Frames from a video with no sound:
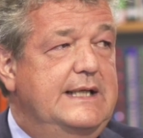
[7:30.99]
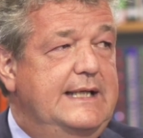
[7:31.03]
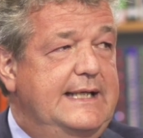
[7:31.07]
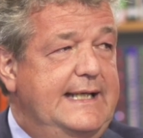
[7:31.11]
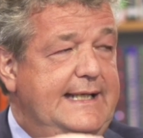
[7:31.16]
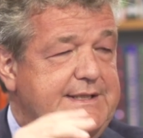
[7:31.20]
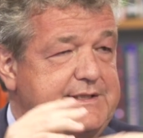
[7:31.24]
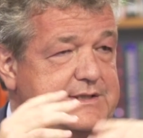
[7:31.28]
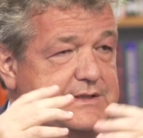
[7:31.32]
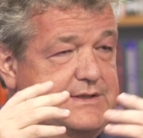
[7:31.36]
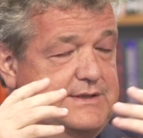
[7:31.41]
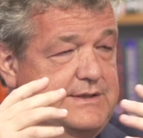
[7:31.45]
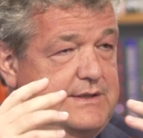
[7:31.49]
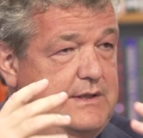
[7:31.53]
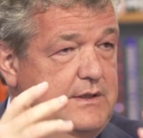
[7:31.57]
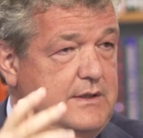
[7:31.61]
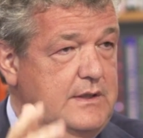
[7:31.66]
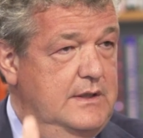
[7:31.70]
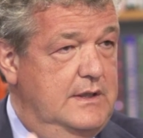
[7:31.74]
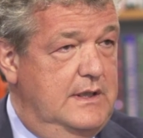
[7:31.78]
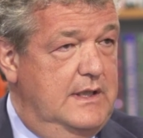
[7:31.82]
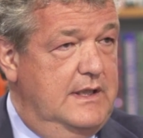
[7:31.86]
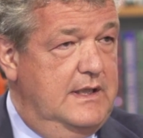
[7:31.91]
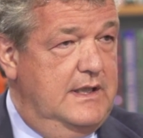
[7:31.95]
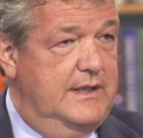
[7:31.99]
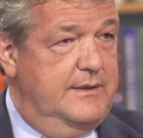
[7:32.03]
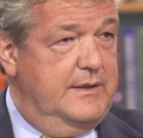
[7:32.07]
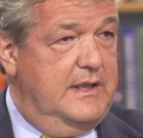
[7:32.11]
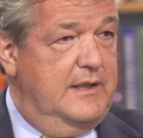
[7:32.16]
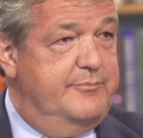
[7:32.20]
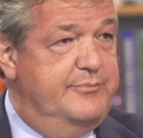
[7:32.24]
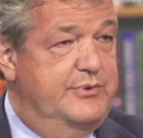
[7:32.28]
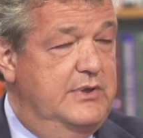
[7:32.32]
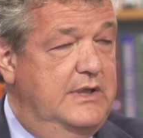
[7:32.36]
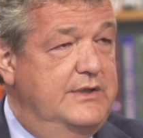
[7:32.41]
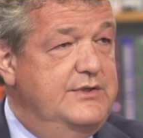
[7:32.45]
It's a
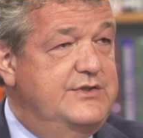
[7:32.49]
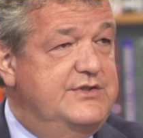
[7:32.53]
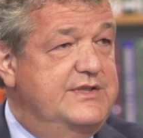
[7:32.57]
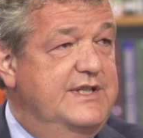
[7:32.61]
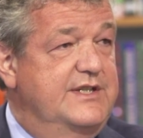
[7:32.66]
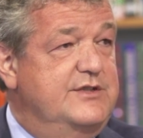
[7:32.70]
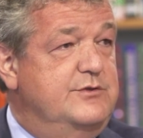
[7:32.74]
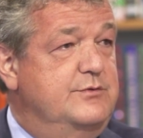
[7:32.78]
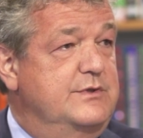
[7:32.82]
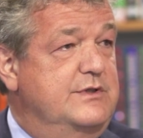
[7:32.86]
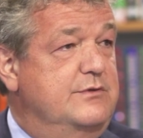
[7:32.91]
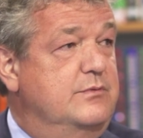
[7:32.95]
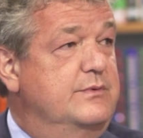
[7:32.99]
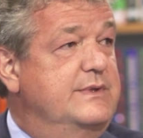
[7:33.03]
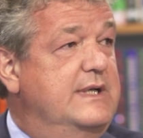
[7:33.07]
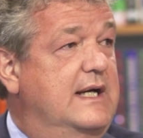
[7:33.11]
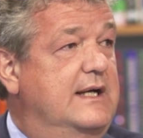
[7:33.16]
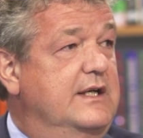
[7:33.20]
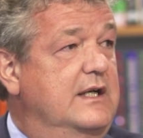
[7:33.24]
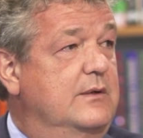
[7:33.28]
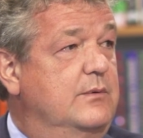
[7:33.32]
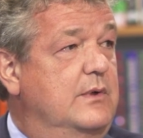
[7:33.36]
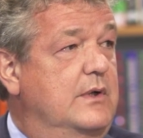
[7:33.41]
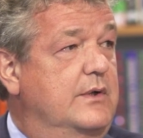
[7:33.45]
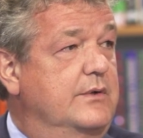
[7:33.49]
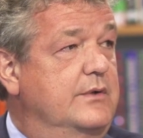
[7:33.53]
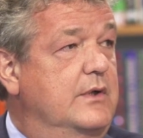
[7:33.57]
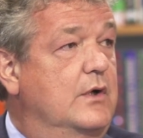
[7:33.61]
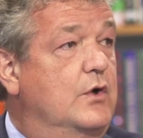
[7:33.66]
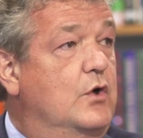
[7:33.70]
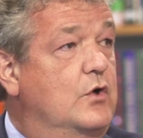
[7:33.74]
process which will now go on.